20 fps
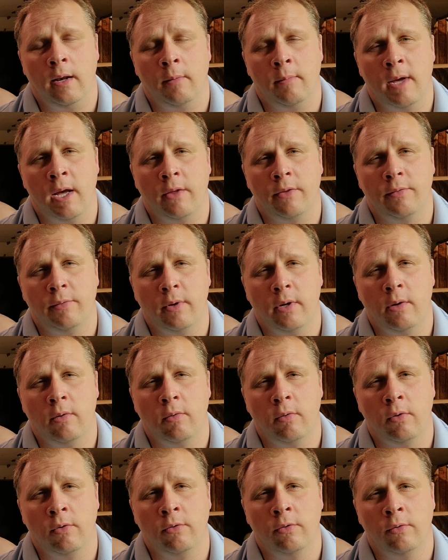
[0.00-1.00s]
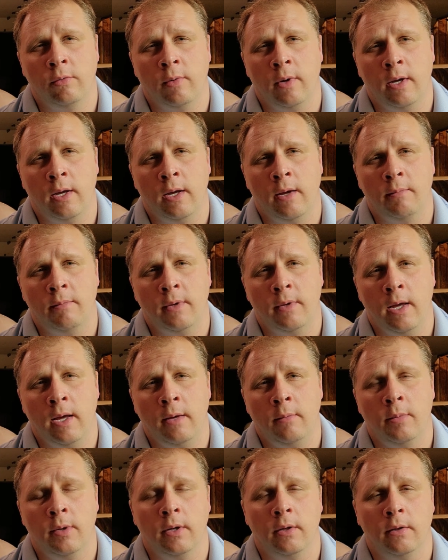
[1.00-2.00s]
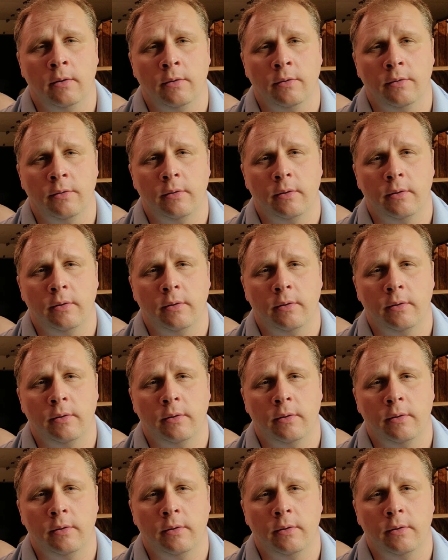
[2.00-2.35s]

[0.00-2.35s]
about 3/4 of the way up the A-pillars.